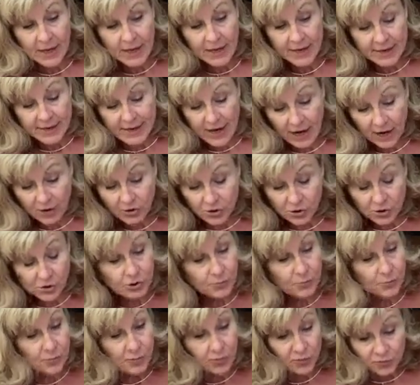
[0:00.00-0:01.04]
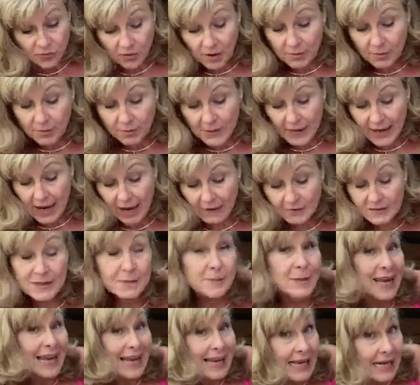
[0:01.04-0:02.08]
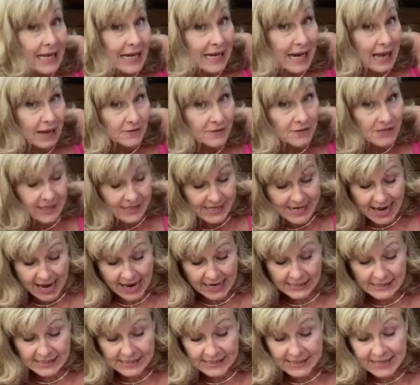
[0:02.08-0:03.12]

Now you probably have some ink left at the end,